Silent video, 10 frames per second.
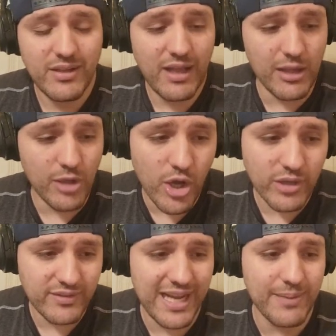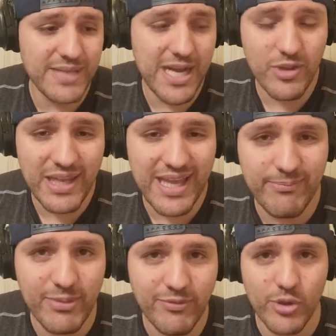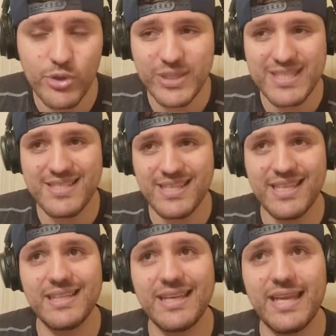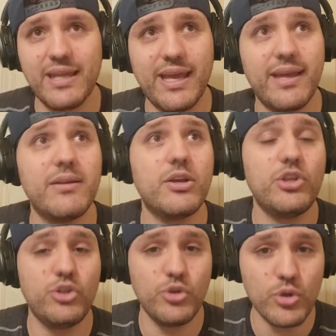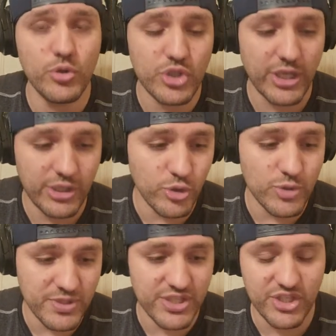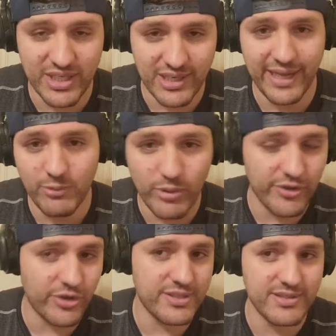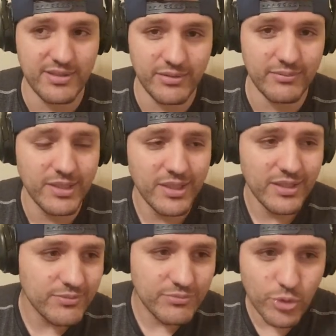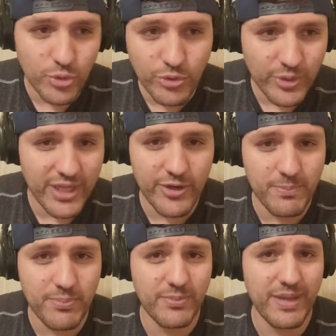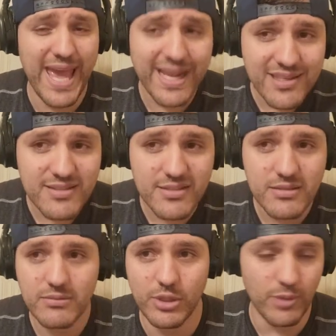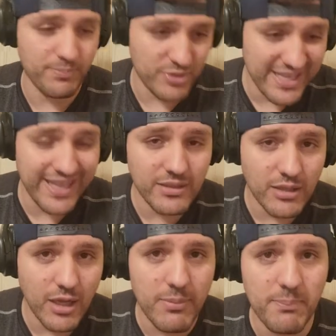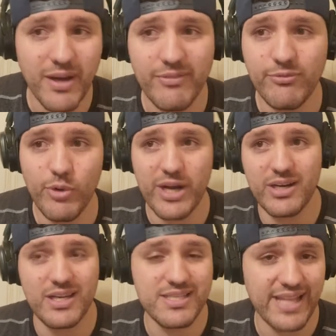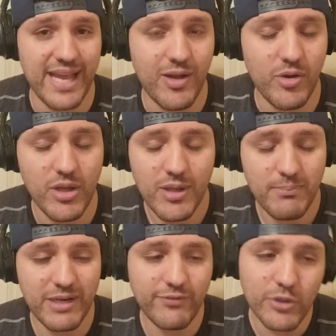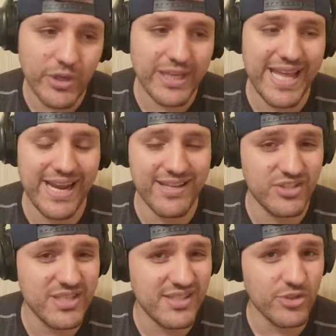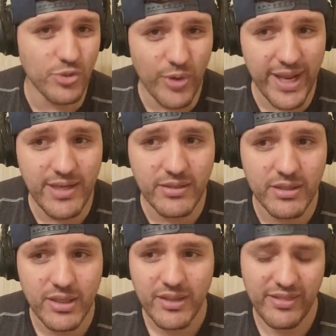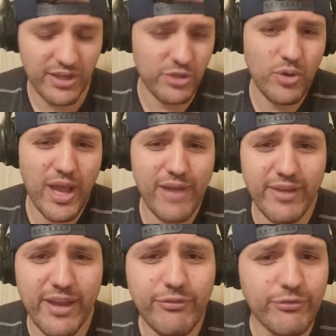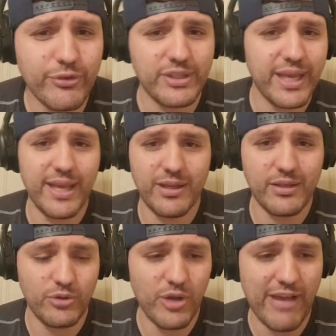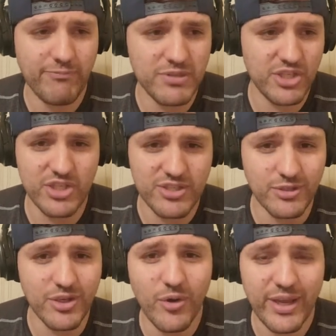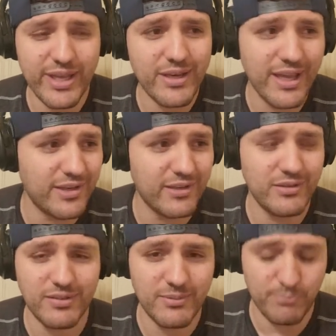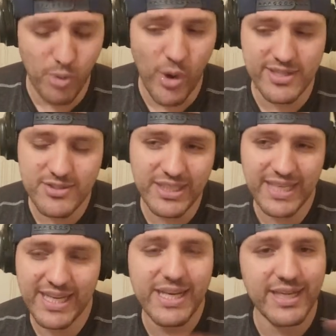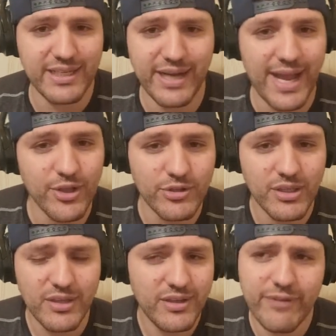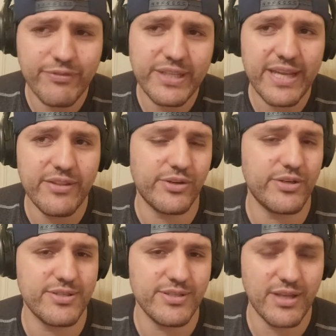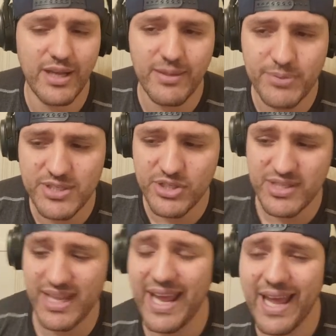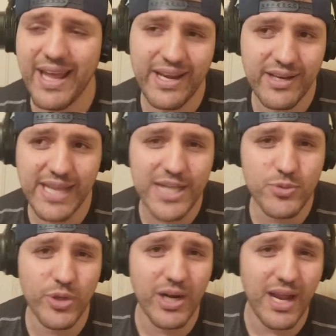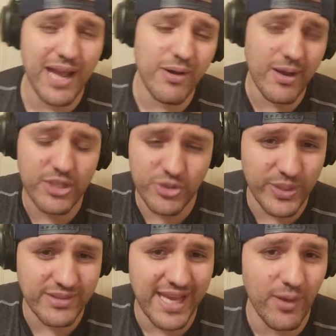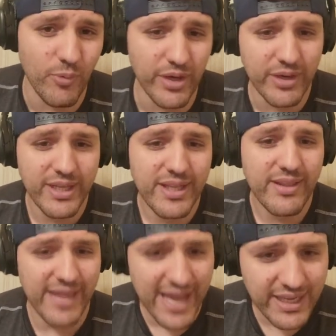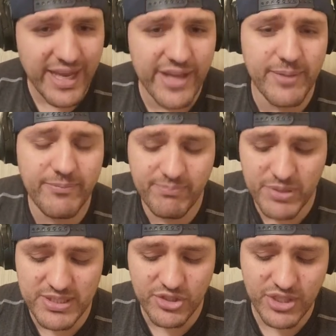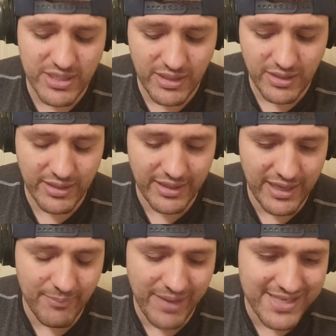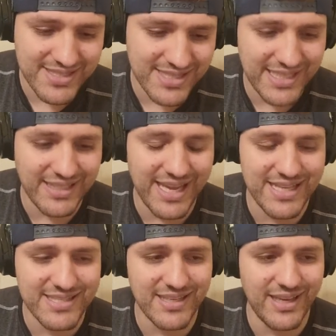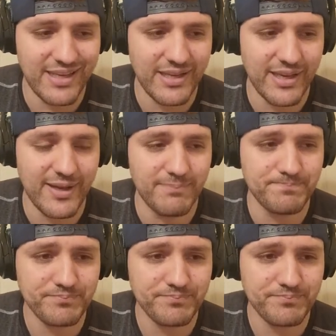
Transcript: a long time down the line before you can see it in a huge, huge position, like whether it's in two, three hundred X, you know, percent above where it is now. But if you're looking at it as just a trade, then you have every day, you have positions to go in and points to get in and get out. Every day there is uh, positions, and I, and that's where how I treat that one. That kind of position, uh, I see it as a, um,